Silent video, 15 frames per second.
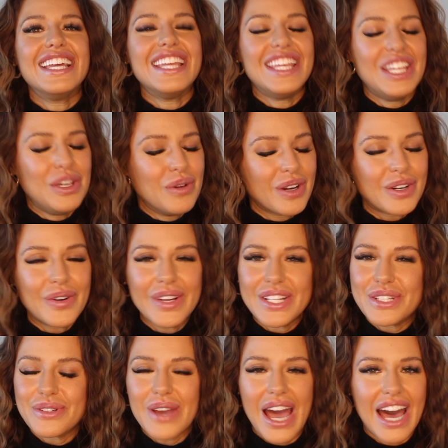You are
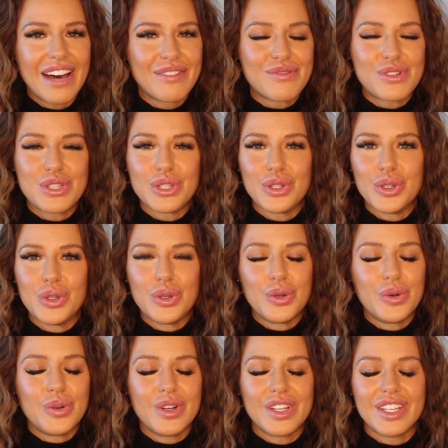going to have
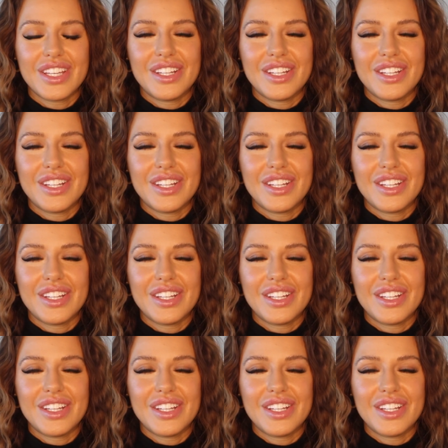to,